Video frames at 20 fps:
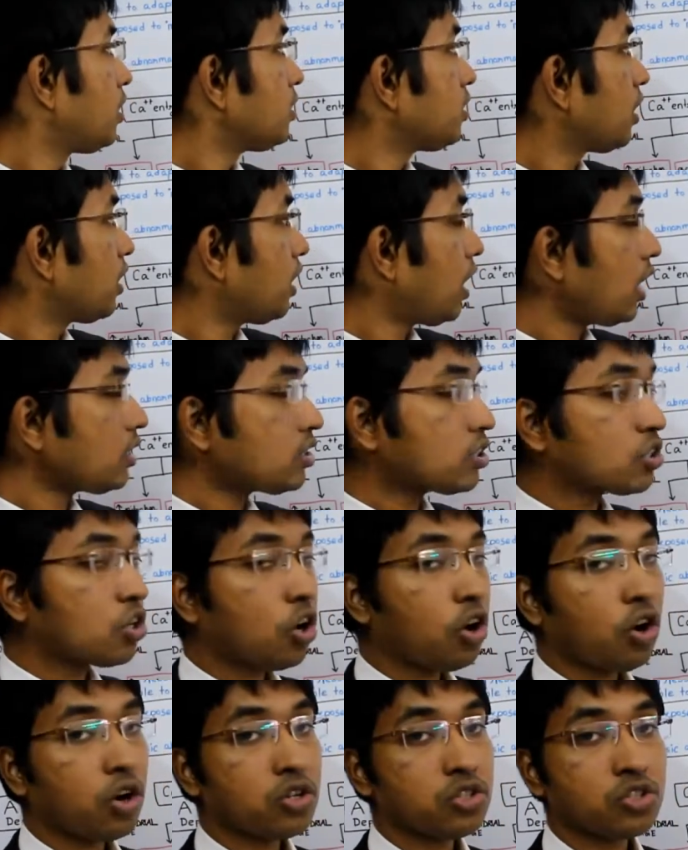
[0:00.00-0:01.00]
The last
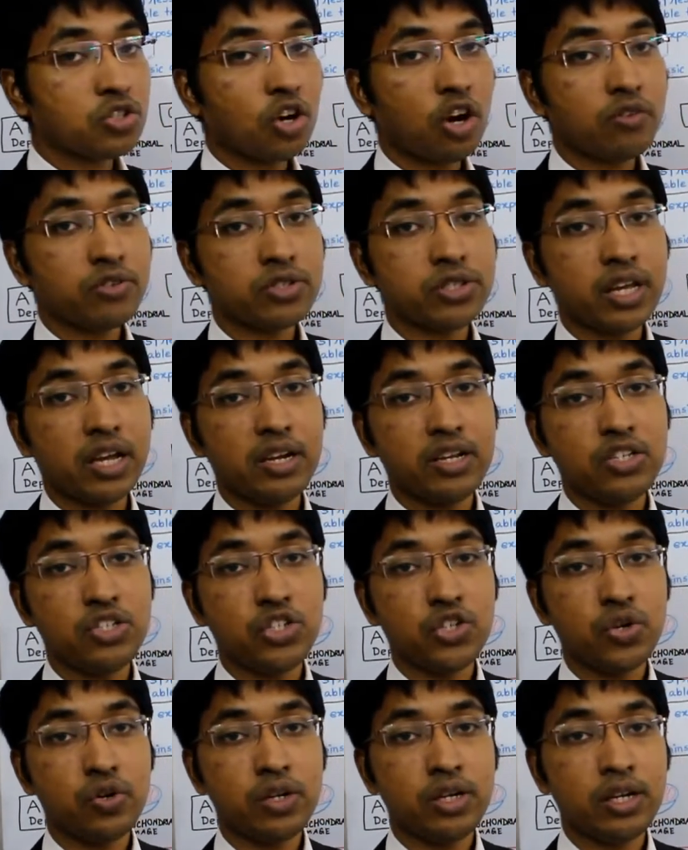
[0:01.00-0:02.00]
cause of cell
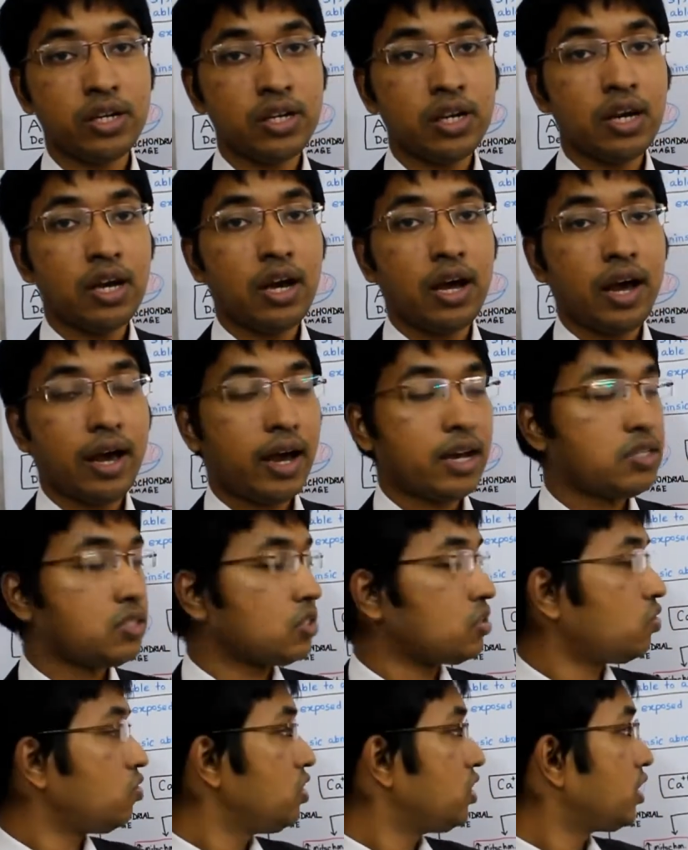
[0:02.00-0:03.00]
injury,
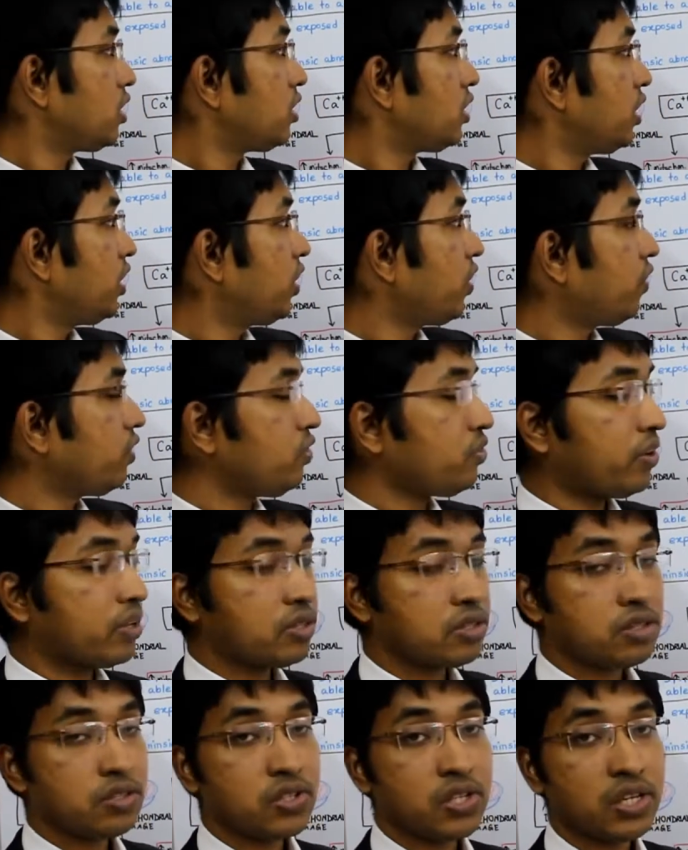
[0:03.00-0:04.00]
as written here, you
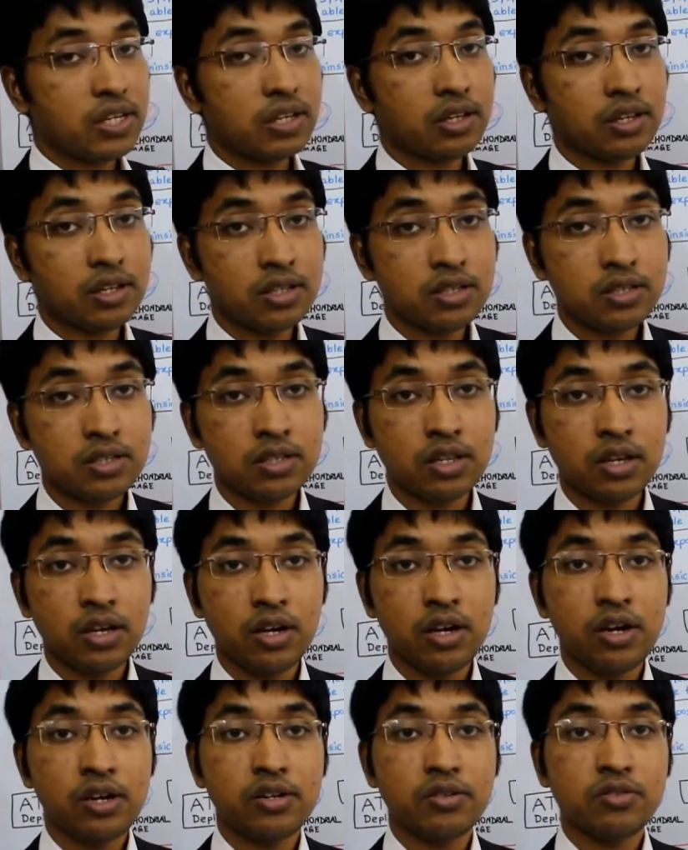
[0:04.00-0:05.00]
can see, is
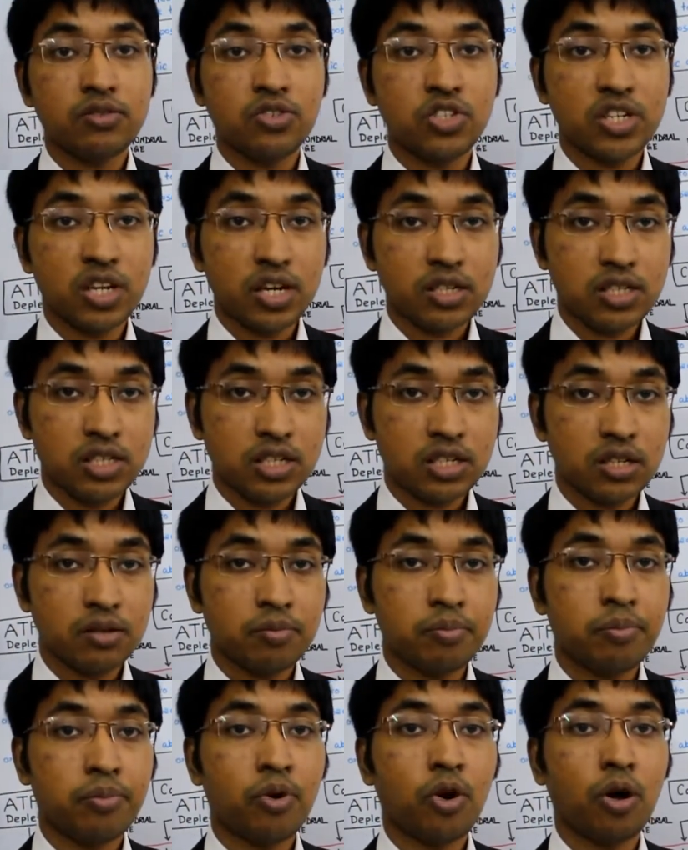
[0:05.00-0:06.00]
genetic
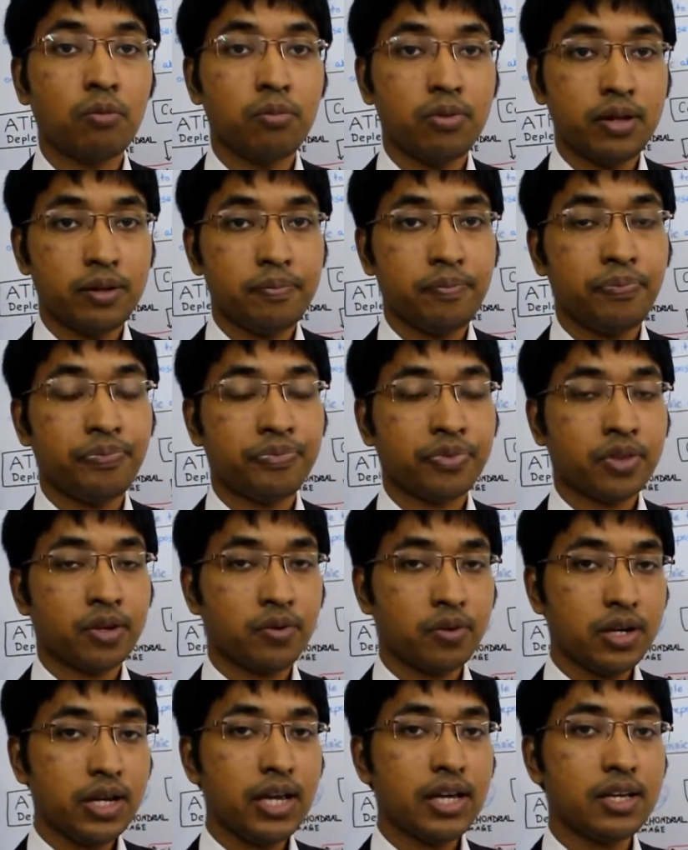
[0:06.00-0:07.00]
problem.
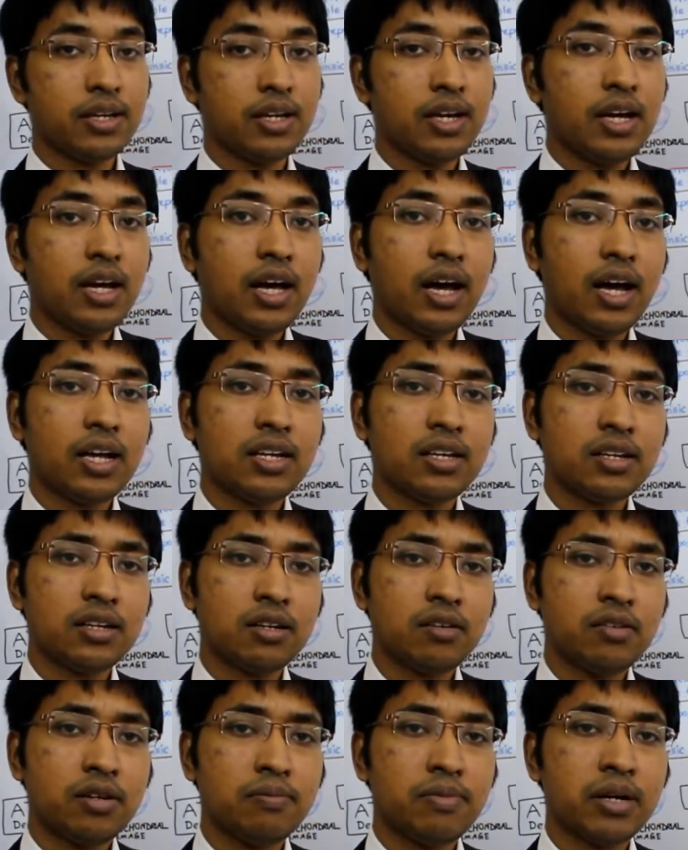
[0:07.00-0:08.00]
Okay, and
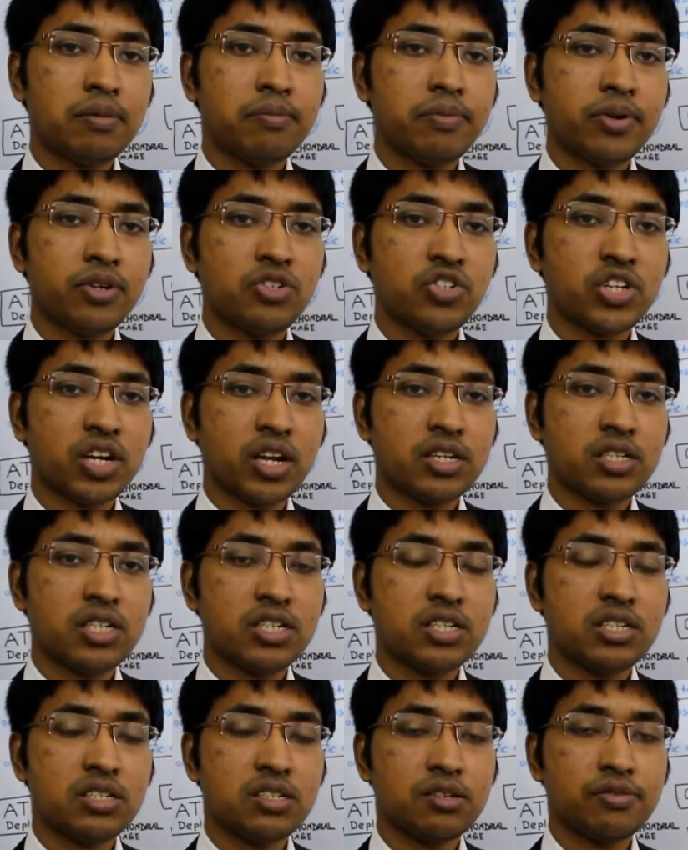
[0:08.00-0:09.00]
remember,
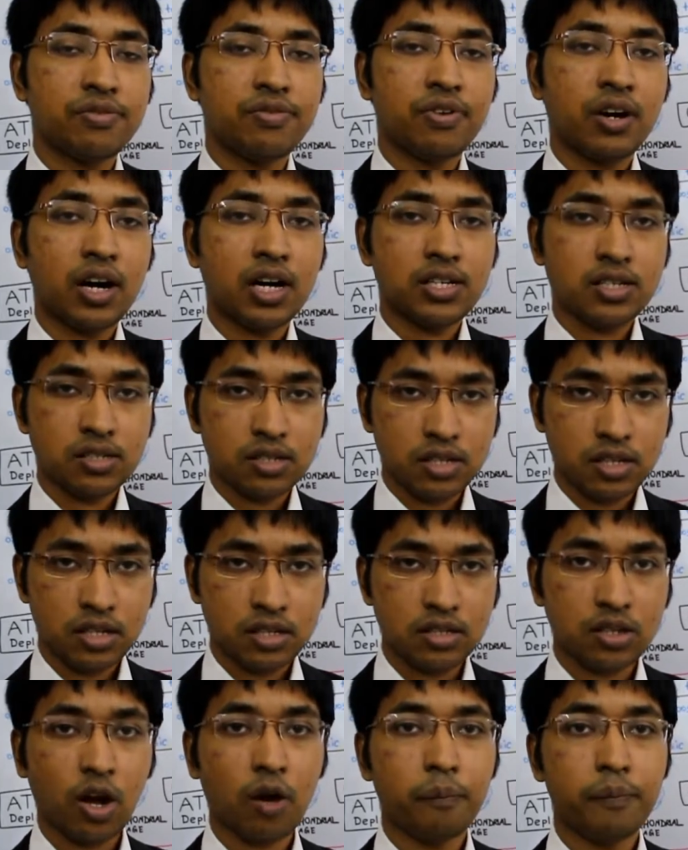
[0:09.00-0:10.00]
genetic is a vast
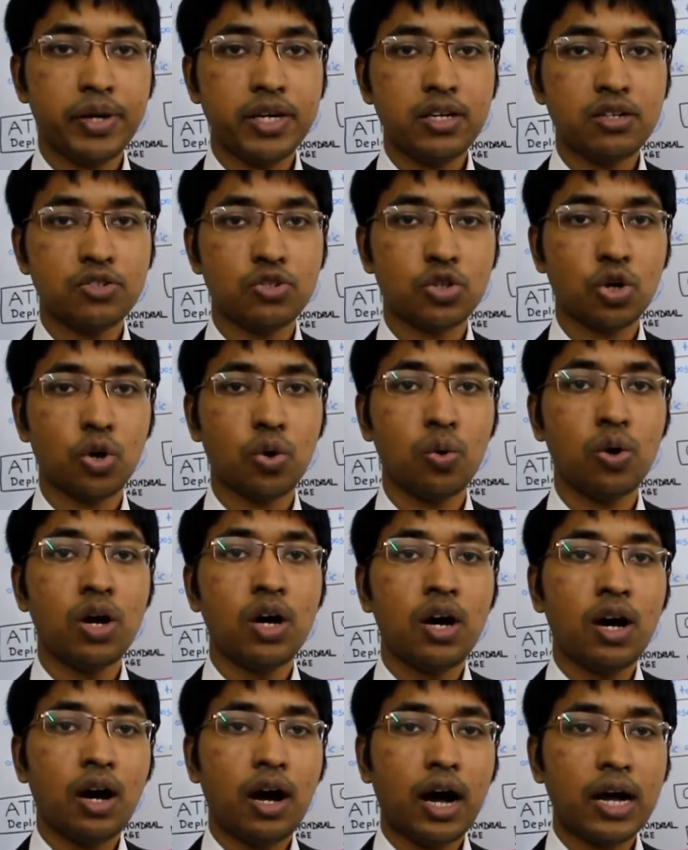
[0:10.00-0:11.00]
topic, so
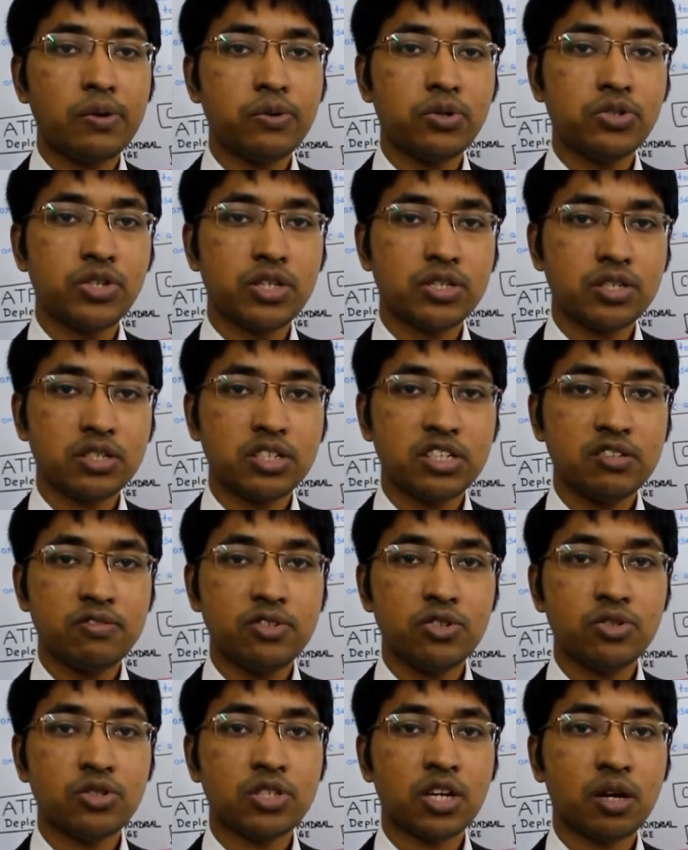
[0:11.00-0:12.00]
I will just give
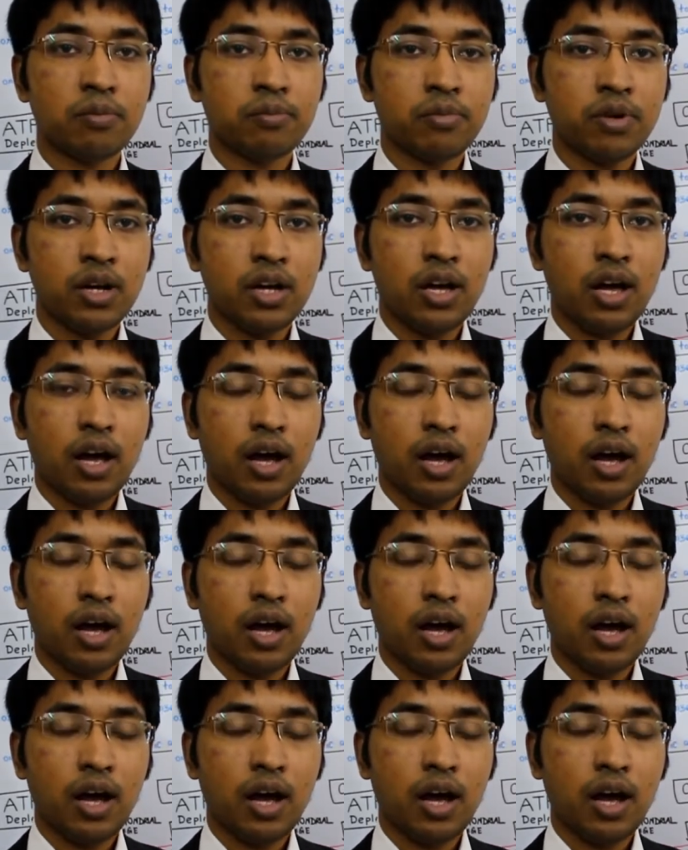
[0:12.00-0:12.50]
you some